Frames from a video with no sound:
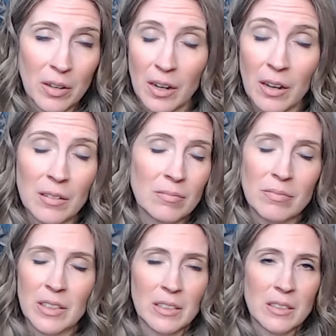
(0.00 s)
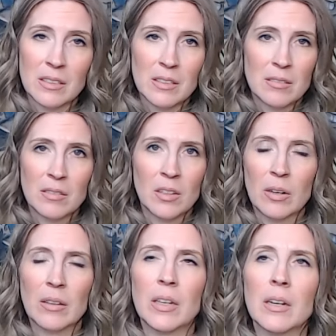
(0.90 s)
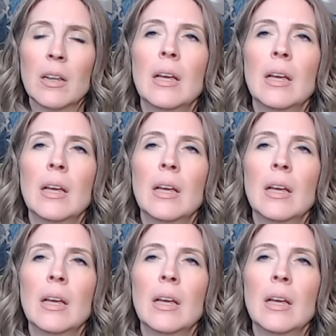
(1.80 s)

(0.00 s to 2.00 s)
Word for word: or not, that's irrelevant.